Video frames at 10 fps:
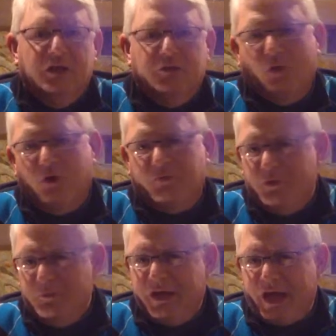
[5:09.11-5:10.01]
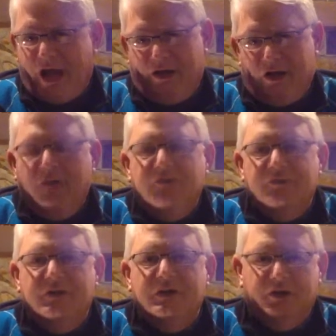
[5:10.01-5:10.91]
So if you'd be kind enough,
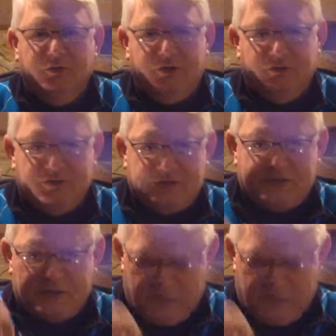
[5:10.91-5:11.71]
you can just